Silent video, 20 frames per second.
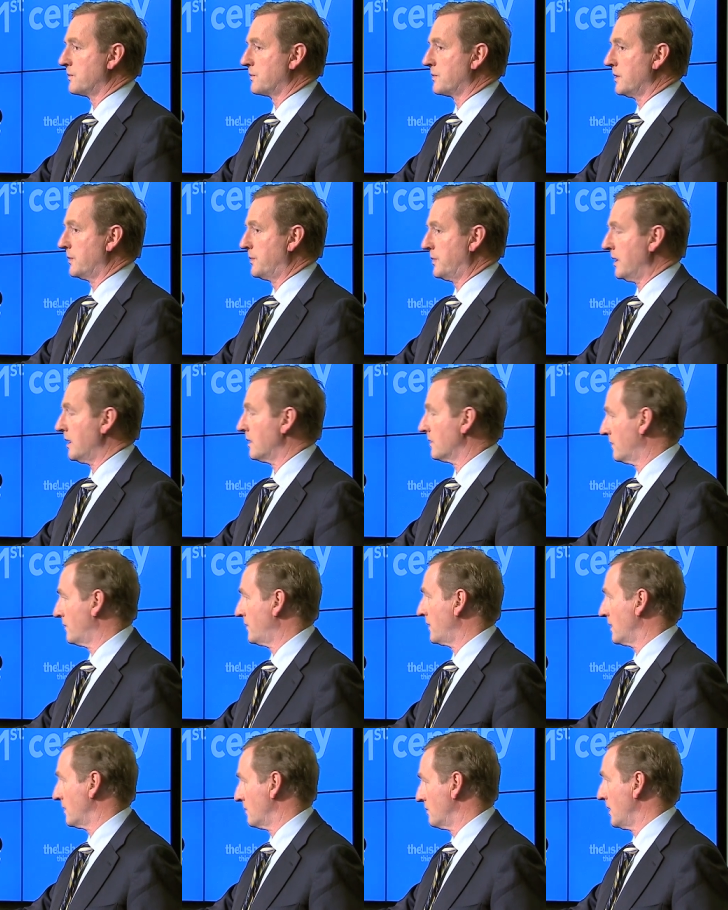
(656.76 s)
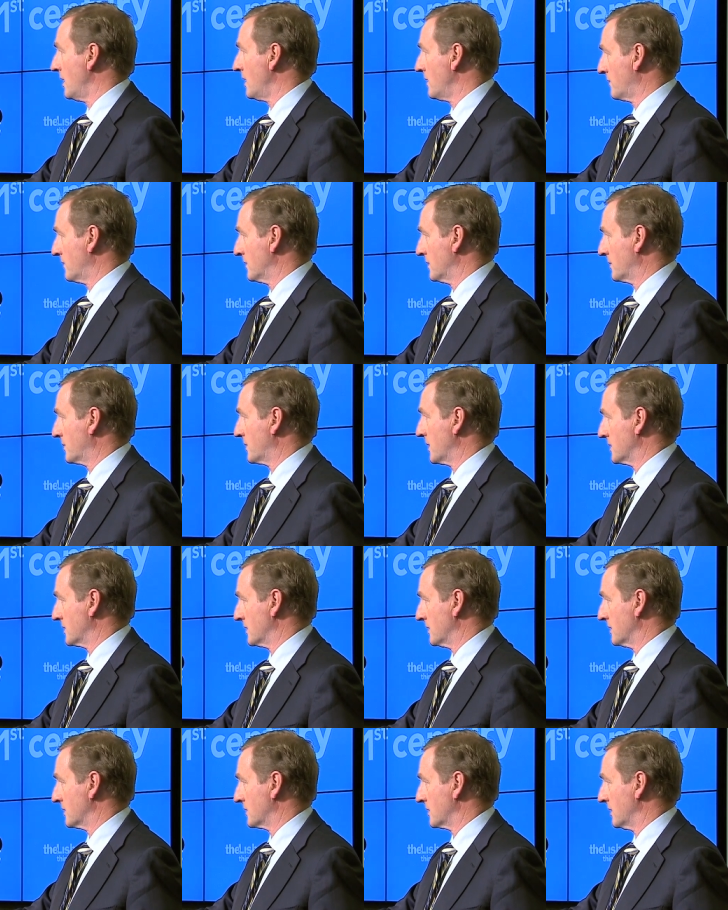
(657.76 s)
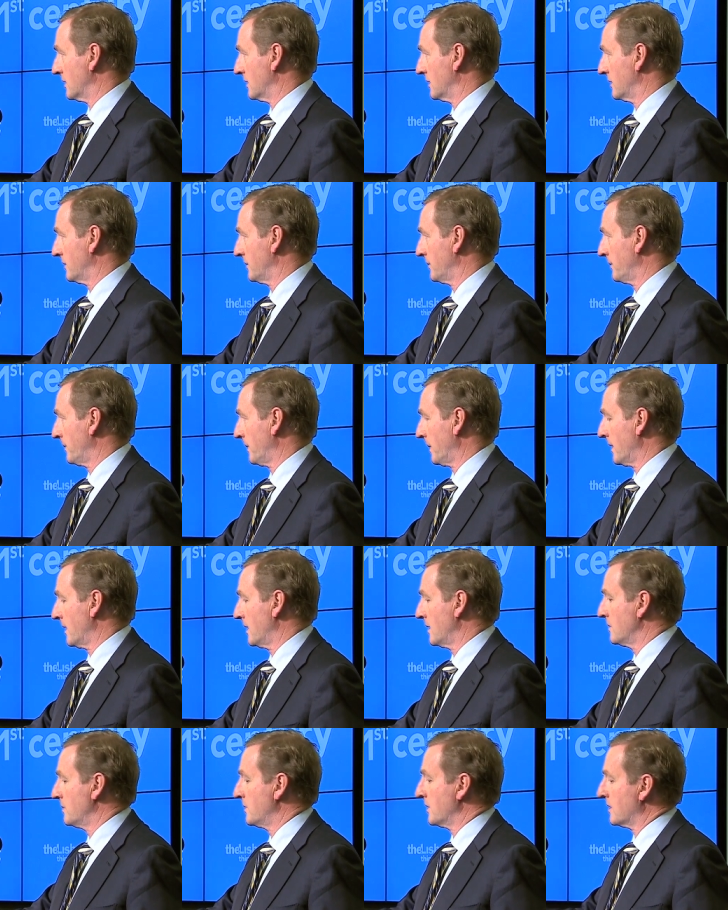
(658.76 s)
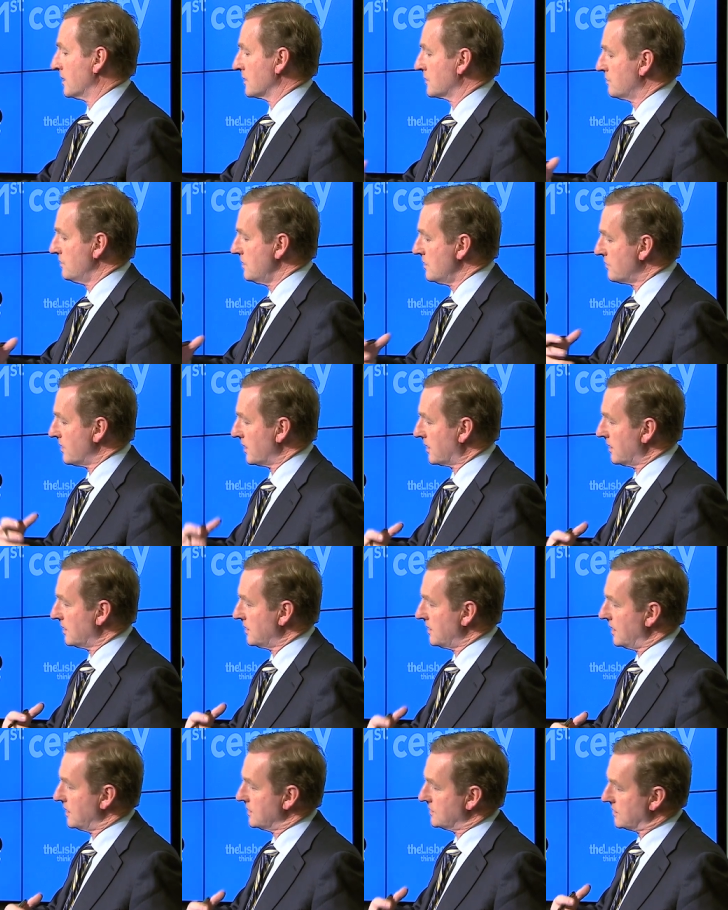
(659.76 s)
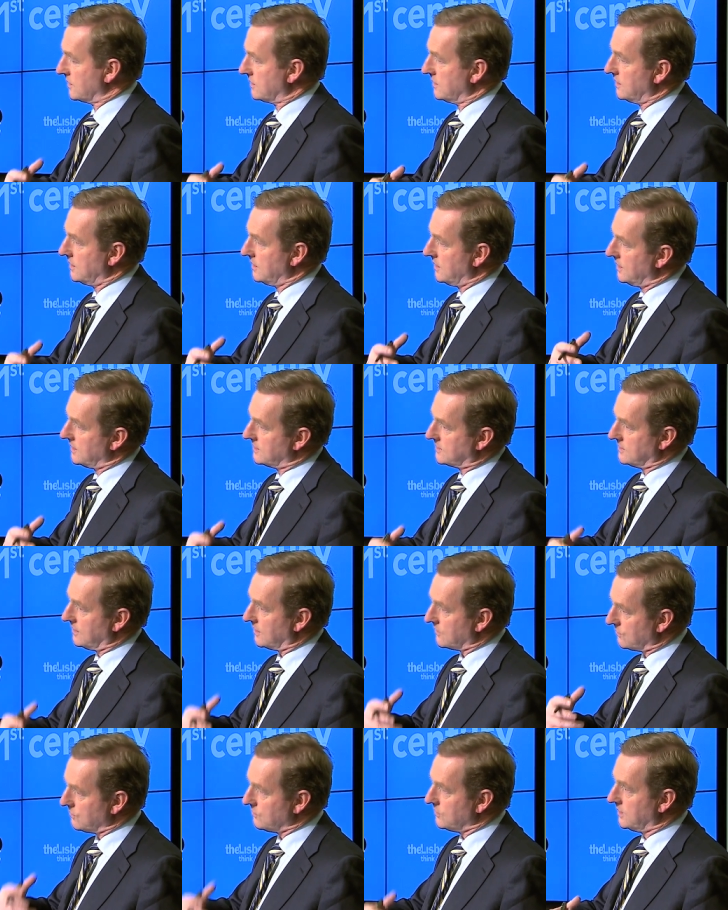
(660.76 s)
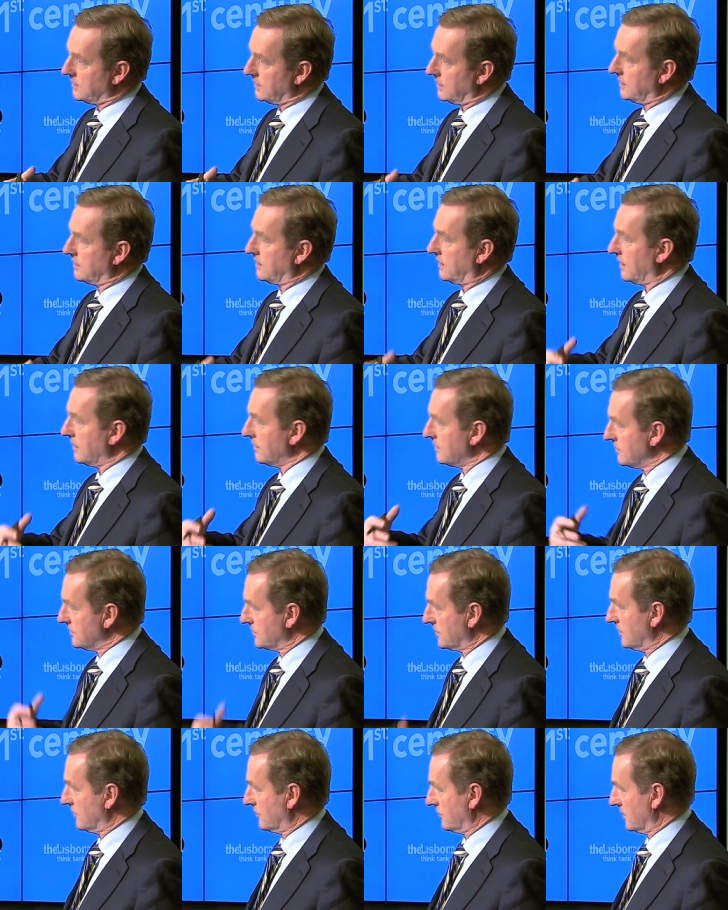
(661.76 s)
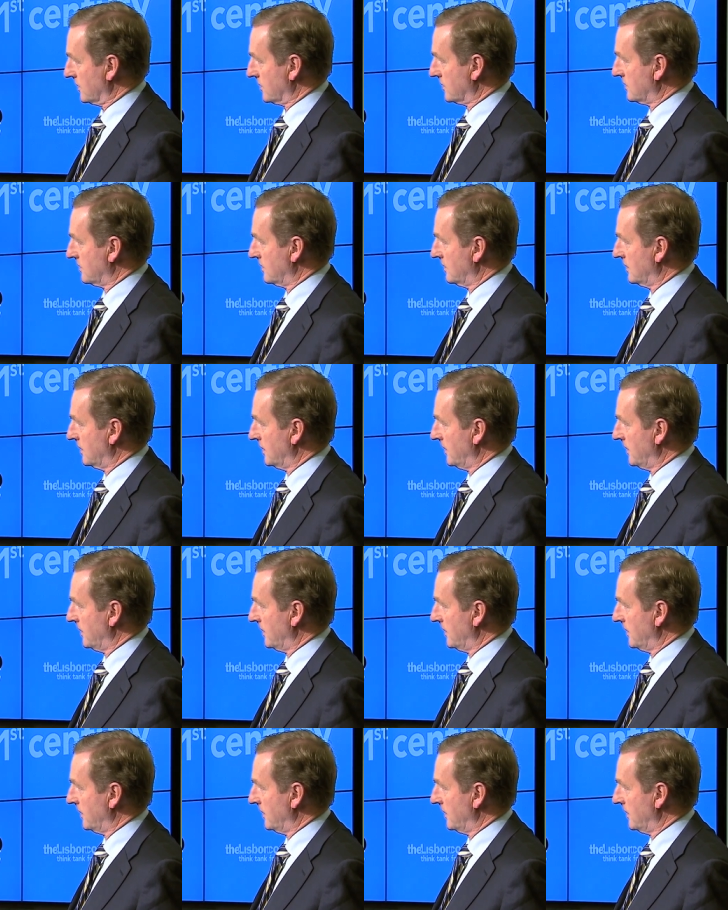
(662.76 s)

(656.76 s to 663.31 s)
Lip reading: prepared very well for the presidency, because we recognise that it's not only in Ireland's interest,